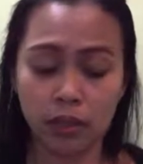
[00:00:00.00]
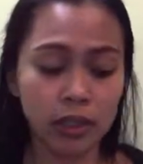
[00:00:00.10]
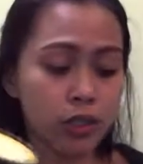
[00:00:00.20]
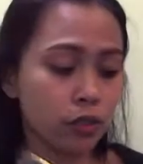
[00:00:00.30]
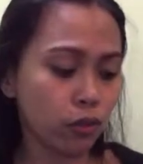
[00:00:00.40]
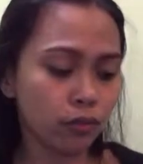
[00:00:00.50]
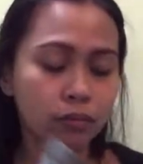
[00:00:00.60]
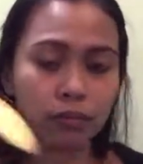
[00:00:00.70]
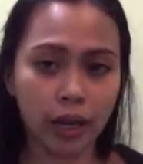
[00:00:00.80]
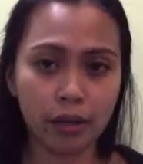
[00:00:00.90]
this is good.
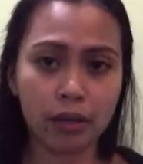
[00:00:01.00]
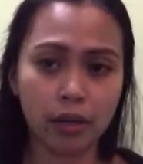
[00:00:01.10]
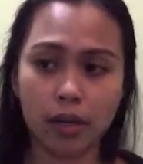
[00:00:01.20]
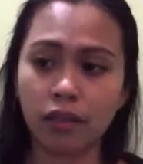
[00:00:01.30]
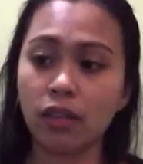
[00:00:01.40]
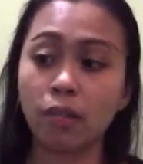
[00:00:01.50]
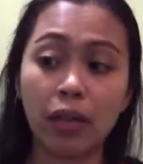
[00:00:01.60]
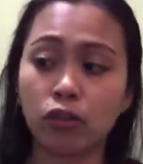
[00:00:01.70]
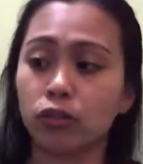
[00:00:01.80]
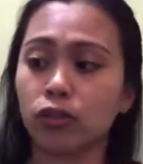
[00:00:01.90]
I think
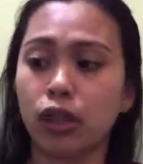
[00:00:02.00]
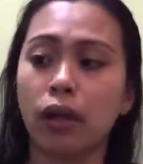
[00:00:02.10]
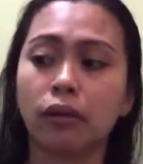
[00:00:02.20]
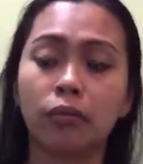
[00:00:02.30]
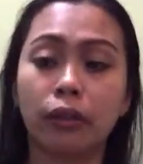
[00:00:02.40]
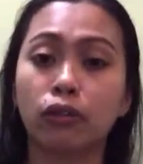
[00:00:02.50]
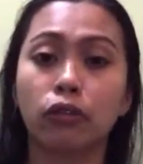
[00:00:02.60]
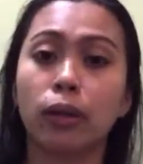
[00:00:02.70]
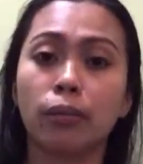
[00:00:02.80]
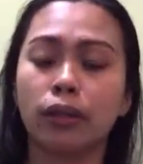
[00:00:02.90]
bet ko to siya. Bet ko
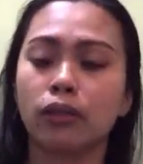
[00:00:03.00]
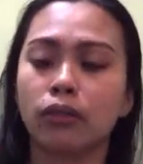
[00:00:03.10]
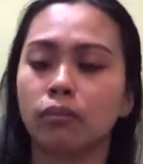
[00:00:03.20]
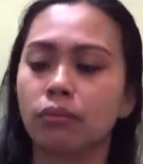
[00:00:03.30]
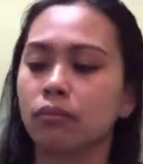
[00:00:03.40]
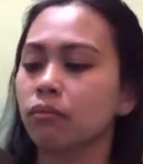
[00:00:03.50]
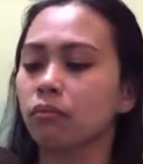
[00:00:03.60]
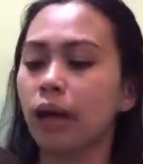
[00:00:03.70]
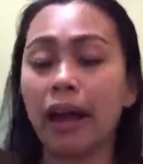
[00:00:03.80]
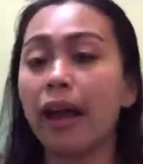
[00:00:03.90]
tong gamitin.
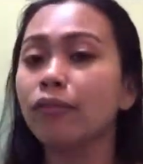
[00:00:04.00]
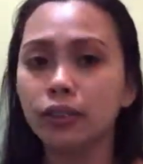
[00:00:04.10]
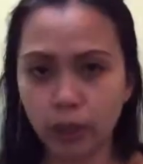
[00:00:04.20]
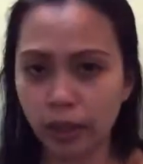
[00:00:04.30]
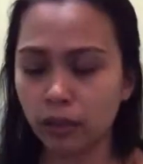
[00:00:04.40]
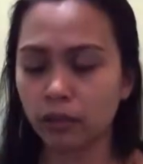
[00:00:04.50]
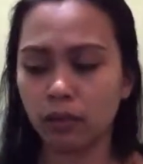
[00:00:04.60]
I haven't tried it